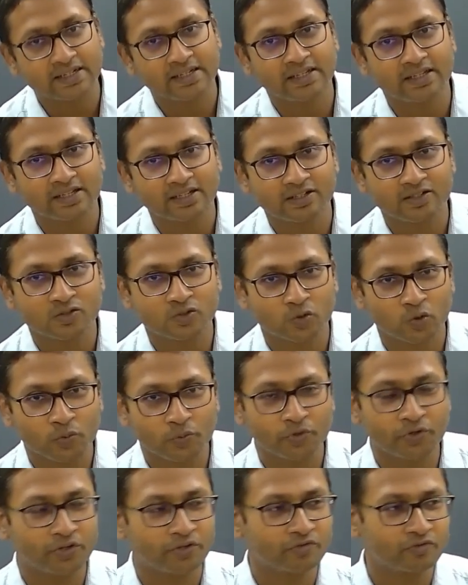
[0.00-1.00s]
here is so
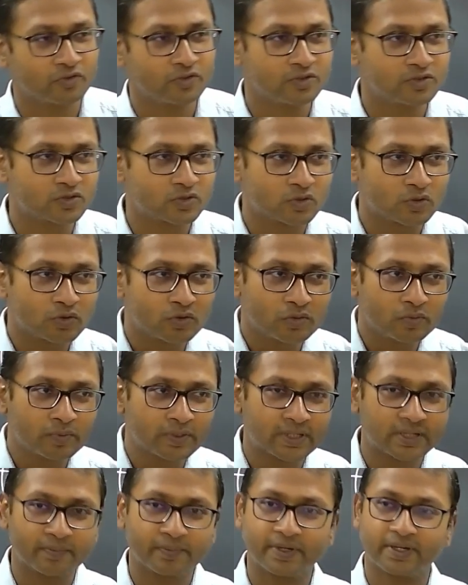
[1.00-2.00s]
beautiful, so
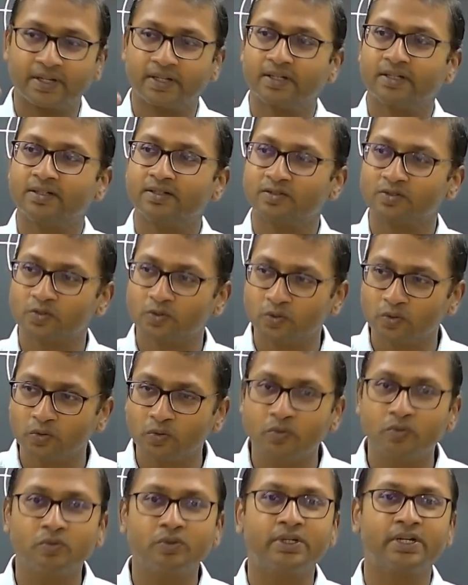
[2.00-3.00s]
mathematical,
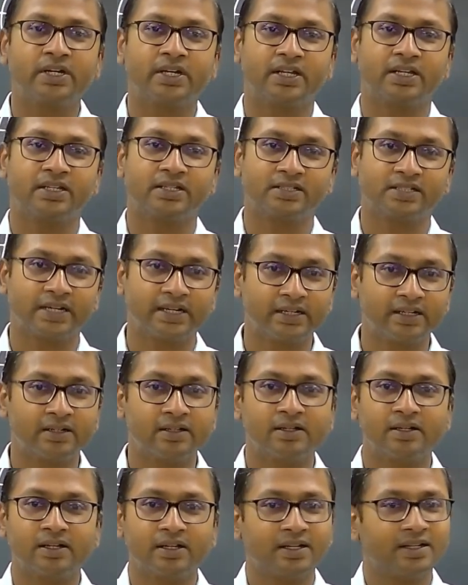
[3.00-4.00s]
so intelligent,
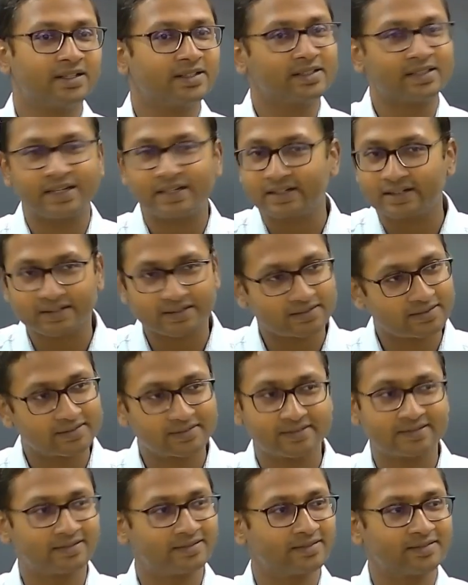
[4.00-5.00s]
that
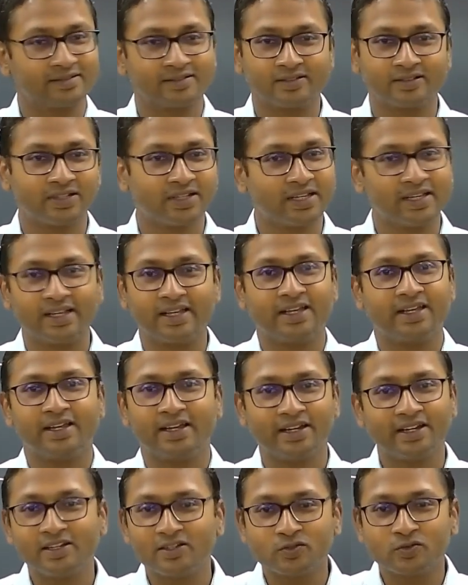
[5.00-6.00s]

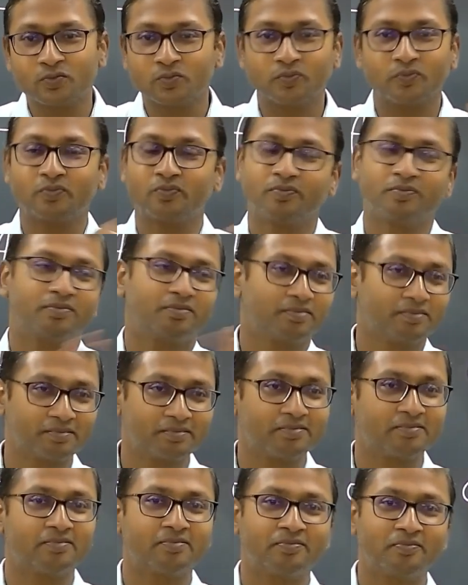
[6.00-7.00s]
it is
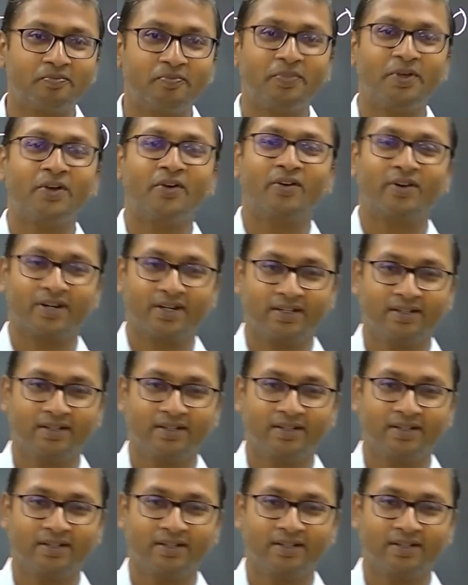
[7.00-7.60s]
beyond.